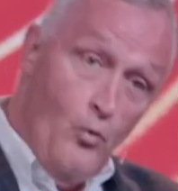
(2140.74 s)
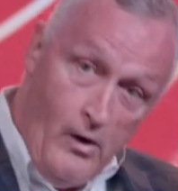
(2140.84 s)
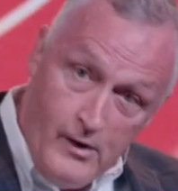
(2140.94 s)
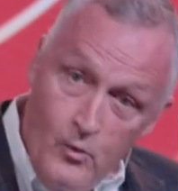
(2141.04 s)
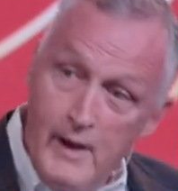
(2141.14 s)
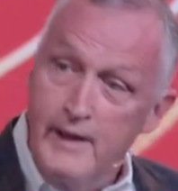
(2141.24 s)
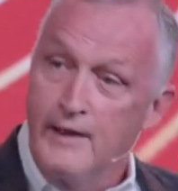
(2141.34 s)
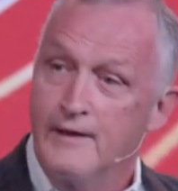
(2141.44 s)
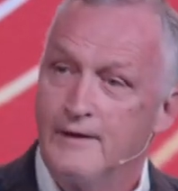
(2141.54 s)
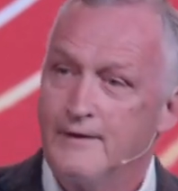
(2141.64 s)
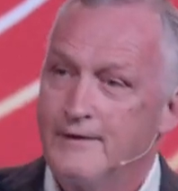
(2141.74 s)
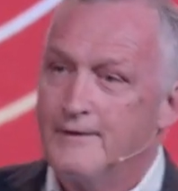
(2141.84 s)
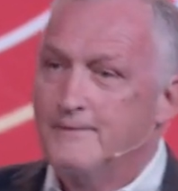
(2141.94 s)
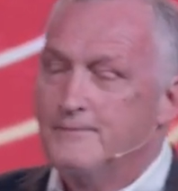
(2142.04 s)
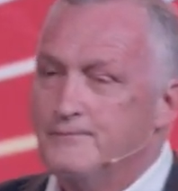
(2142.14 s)
Walk away.
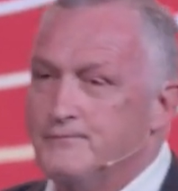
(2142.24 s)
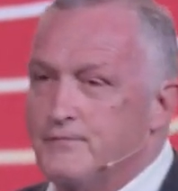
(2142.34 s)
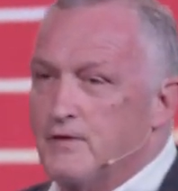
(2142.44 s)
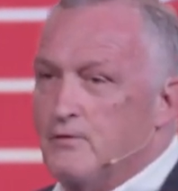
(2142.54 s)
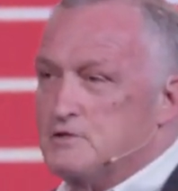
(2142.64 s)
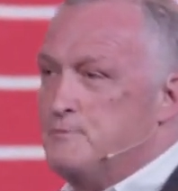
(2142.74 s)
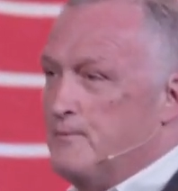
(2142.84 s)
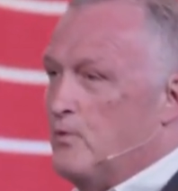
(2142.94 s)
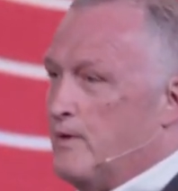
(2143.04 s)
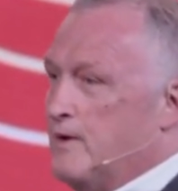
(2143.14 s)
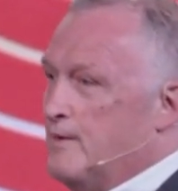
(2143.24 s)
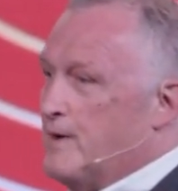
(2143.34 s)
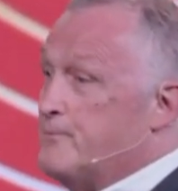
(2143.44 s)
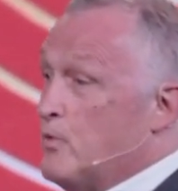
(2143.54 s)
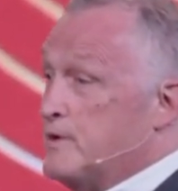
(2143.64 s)
What's my point?
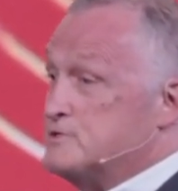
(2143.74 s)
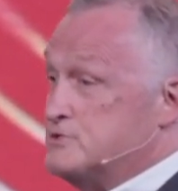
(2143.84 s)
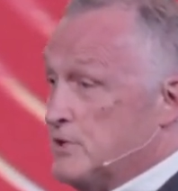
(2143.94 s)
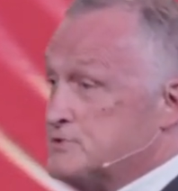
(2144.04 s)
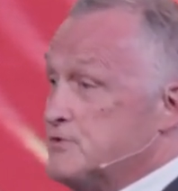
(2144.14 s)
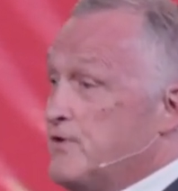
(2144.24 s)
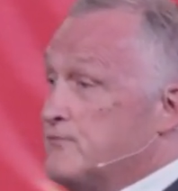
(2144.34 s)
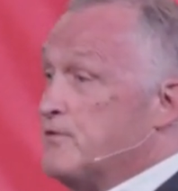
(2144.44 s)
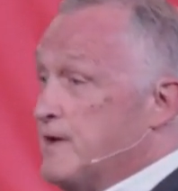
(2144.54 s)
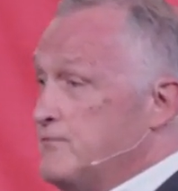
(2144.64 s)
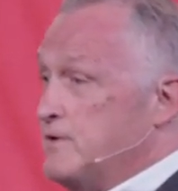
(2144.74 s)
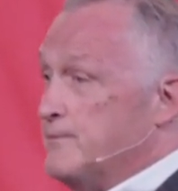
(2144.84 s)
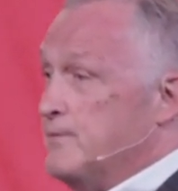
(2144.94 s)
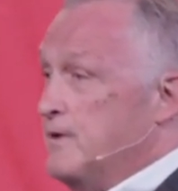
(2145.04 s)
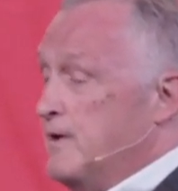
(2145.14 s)
My point is Joseph had forgiven
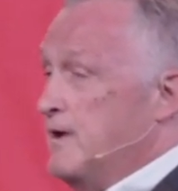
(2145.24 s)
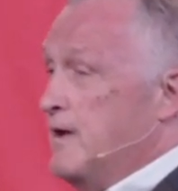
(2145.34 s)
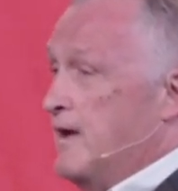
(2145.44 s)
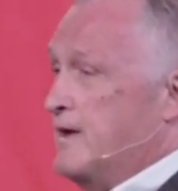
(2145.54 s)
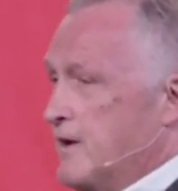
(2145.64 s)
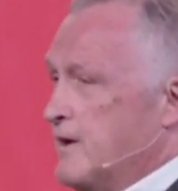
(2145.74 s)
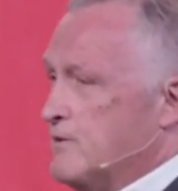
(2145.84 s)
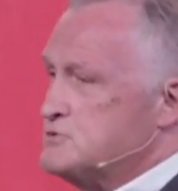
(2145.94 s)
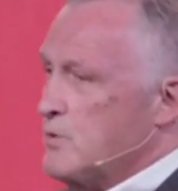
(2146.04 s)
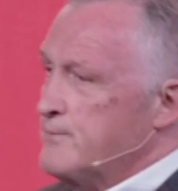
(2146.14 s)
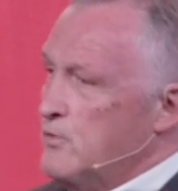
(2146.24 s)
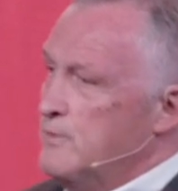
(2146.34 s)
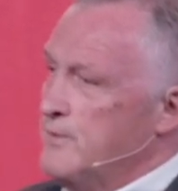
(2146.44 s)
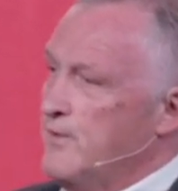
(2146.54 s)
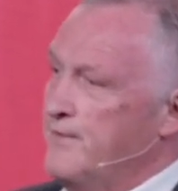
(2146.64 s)
him. And he, here's where I'm
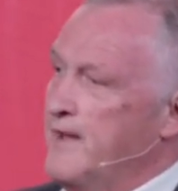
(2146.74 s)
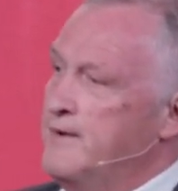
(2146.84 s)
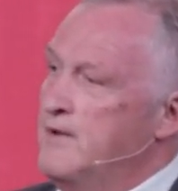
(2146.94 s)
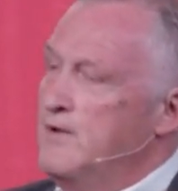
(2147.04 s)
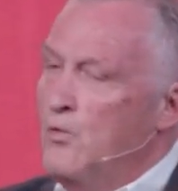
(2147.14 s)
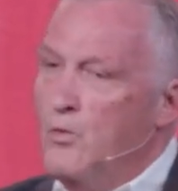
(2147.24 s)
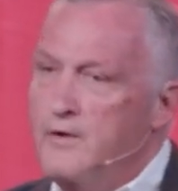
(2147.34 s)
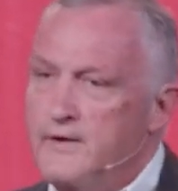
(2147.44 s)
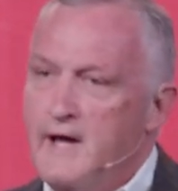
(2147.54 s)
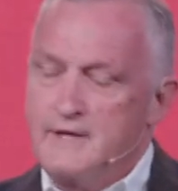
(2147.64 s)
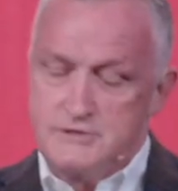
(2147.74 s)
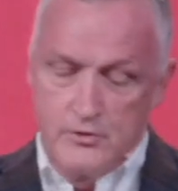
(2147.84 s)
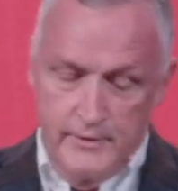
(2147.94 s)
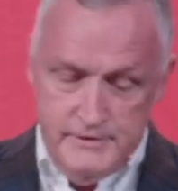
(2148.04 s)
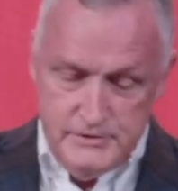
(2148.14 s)
going with all that. One of the
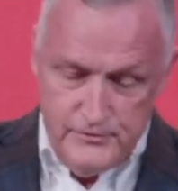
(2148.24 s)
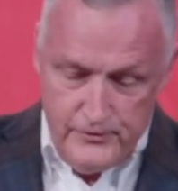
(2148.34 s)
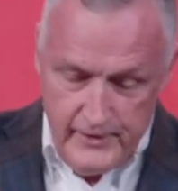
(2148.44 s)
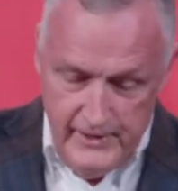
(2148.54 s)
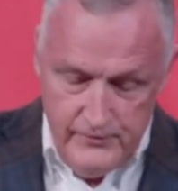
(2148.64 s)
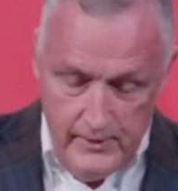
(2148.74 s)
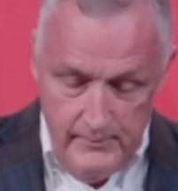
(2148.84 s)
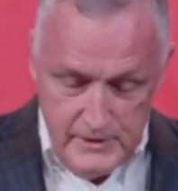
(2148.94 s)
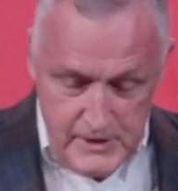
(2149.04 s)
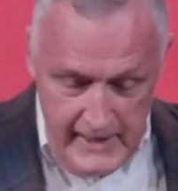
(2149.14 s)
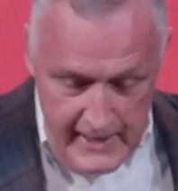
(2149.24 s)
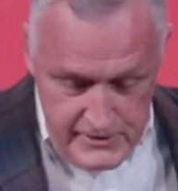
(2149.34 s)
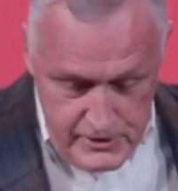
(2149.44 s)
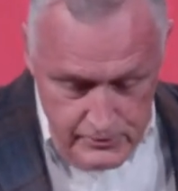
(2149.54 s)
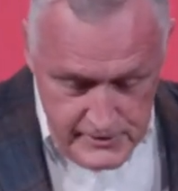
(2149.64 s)
consequences of forgiving him is he
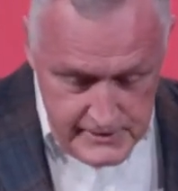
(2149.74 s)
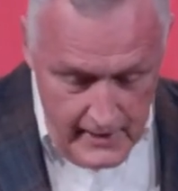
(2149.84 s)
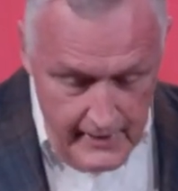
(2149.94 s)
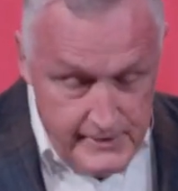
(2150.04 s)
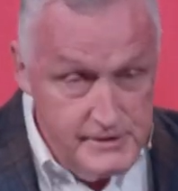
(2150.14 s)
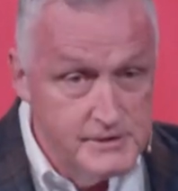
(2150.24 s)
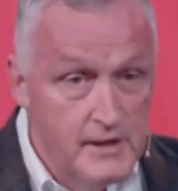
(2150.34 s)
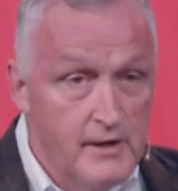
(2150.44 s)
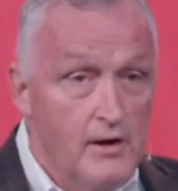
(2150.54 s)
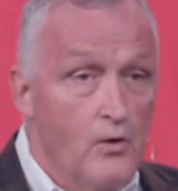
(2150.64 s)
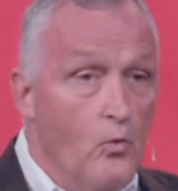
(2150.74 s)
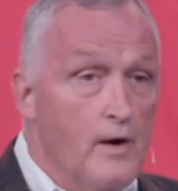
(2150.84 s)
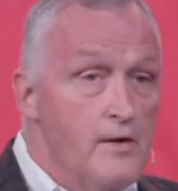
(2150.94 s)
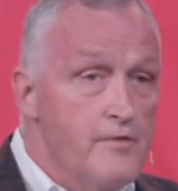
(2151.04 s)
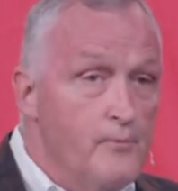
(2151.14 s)
had two sons.
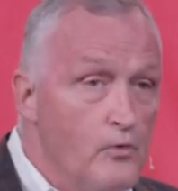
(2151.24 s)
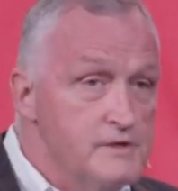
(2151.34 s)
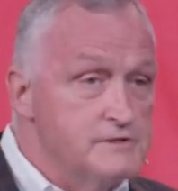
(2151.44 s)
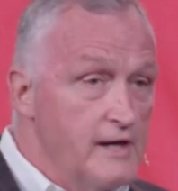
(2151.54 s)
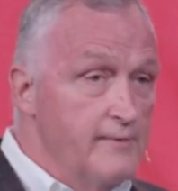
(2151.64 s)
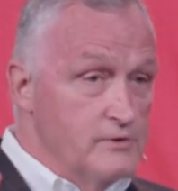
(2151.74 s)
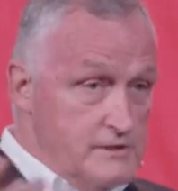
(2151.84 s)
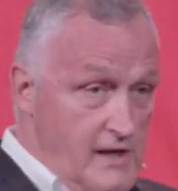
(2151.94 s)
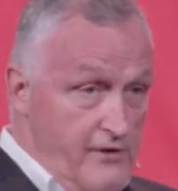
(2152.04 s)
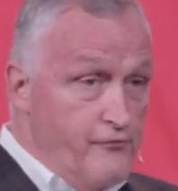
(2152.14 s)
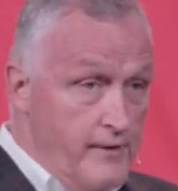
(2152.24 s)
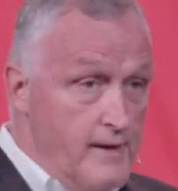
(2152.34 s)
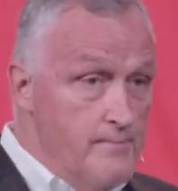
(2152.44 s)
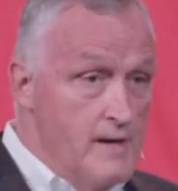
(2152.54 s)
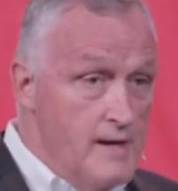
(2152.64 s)
One of the boy's name was
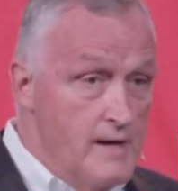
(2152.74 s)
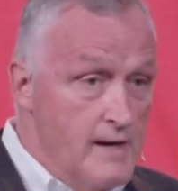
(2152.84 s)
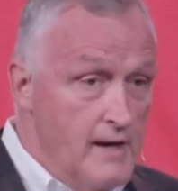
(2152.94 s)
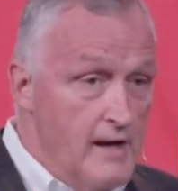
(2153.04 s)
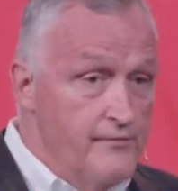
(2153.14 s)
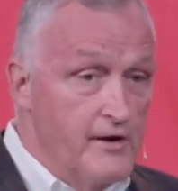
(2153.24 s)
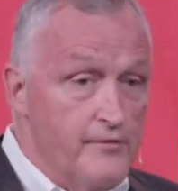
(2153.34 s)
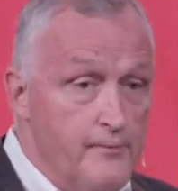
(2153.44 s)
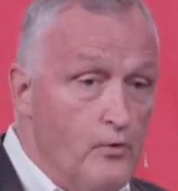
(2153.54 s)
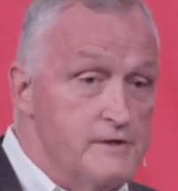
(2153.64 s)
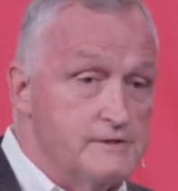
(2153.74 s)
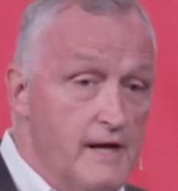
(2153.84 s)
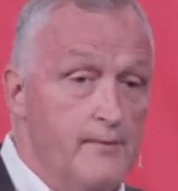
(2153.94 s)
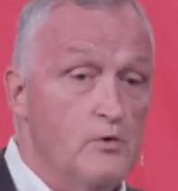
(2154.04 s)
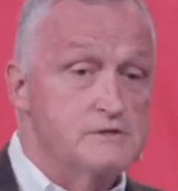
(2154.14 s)
Ephraim, the other boy's
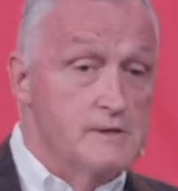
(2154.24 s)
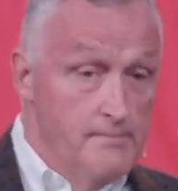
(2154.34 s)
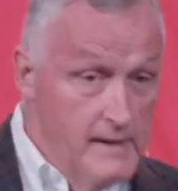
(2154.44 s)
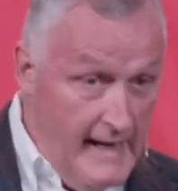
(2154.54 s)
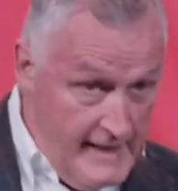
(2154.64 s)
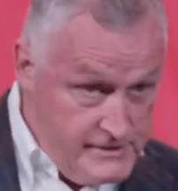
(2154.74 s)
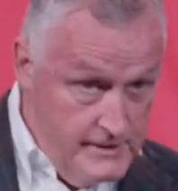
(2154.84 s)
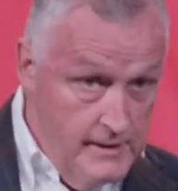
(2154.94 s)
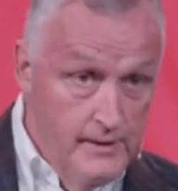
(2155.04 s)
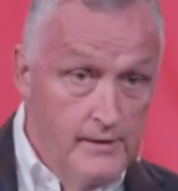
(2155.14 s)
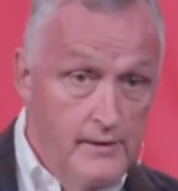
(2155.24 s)
name was Manasseh.